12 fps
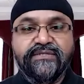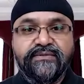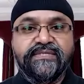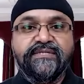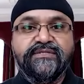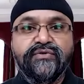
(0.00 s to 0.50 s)

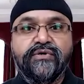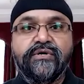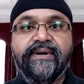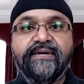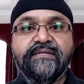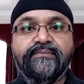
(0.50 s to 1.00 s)
is I'll talk
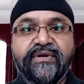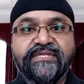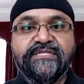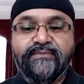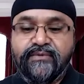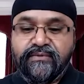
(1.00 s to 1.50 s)
about the
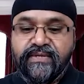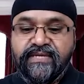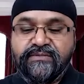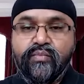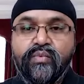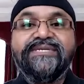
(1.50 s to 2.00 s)
principle
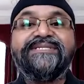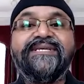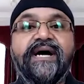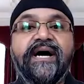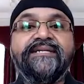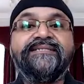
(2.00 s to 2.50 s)
is what is
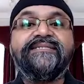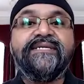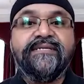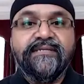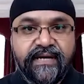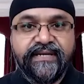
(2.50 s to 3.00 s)
the
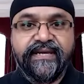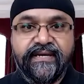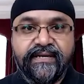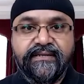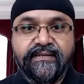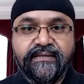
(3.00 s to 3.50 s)

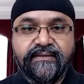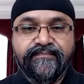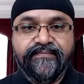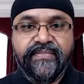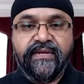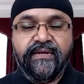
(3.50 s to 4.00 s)
underlying
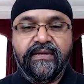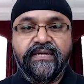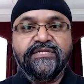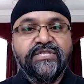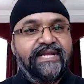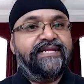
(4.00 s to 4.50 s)

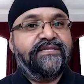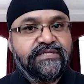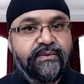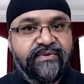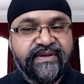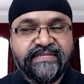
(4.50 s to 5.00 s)
challenge that
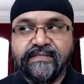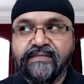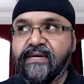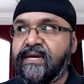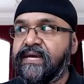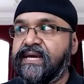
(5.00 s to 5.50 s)
we're facing.
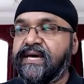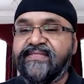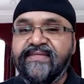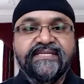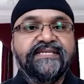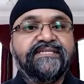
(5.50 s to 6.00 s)
And
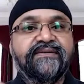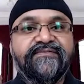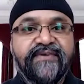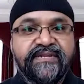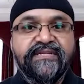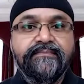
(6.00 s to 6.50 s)
this is
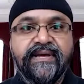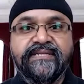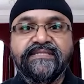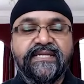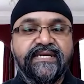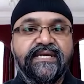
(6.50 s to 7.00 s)

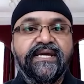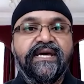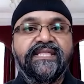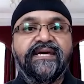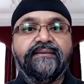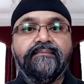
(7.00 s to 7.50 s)
fundamentally
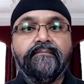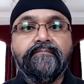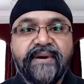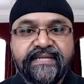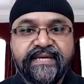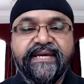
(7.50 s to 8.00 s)
that
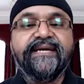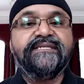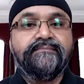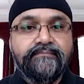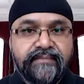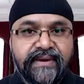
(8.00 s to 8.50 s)
money
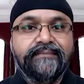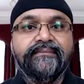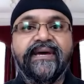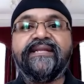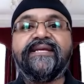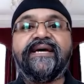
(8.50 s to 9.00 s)
is man
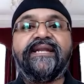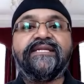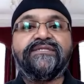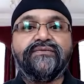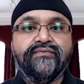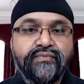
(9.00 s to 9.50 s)
made and
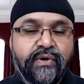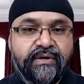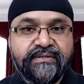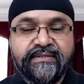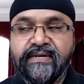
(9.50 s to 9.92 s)
it's wrong.